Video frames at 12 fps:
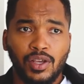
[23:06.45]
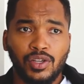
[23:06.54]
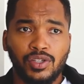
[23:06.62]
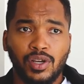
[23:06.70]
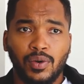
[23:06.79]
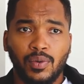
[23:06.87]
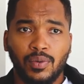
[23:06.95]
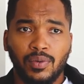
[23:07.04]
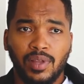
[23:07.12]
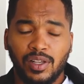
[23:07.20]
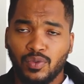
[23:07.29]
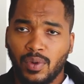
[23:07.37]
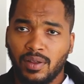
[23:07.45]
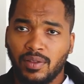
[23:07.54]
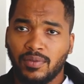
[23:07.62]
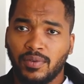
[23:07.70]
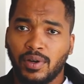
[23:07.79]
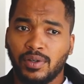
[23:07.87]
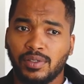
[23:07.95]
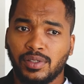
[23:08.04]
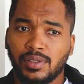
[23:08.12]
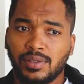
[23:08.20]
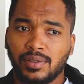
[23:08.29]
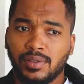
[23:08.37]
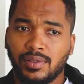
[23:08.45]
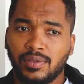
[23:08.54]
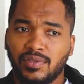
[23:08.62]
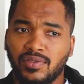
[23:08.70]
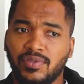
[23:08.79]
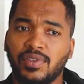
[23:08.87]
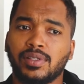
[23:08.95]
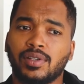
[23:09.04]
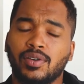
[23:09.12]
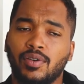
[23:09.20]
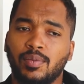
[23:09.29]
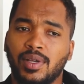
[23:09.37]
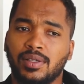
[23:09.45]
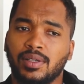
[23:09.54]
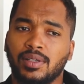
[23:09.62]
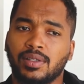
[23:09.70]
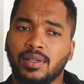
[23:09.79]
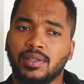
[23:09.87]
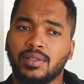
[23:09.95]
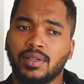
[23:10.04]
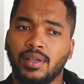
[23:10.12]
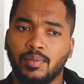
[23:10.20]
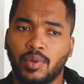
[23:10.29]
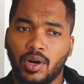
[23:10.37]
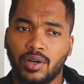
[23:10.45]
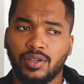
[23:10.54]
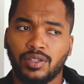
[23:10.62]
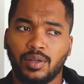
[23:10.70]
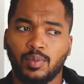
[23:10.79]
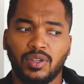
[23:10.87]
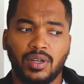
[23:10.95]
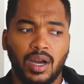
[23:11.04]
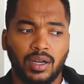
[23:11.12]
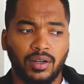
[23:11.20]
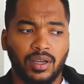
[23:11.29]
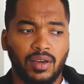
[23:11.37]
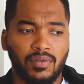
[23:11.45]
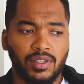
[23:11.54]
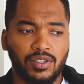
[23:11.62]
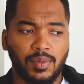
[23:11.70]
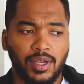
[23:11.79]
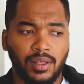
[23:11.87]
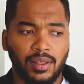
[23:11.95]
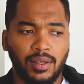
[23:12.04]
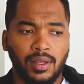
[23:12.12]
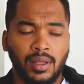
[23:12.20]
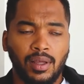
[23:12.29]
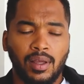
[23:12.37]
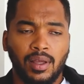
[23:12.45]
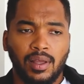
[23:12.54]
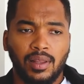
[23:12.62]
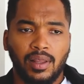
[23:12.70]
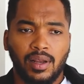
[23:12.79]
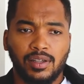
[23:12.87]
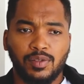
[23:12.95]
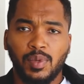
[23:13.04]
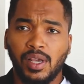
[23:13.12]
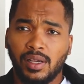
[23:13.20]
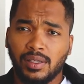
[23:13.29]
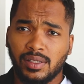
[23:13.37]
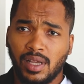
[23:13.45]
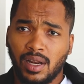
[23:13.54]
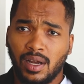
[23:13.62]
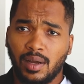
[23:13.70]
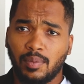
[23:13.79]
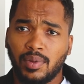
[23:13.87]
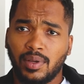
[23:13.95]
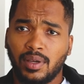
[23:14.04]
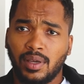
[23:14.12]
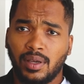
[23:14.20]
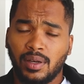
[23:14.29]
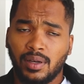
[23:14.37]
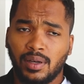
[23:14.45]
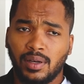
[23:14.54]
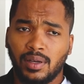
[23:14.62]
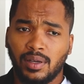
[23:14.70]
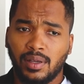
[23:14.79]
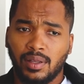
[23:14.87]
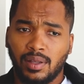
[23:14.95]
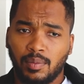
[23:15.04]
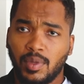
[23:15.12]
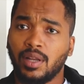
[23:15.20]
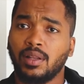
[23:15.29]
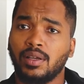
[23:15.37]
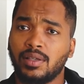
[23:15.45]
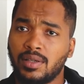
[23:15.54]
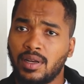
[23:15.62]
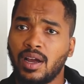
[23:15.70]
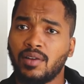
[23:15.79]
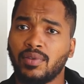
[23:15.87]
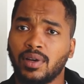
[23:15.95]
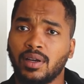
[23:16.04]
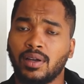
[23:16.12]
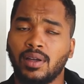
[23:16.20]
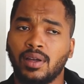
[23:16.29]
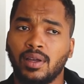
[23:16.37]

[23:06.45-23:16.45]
So that's one of the first physical businesses in partnership with Dr. Kevin Smith that is being set up in the Middle East and Africa.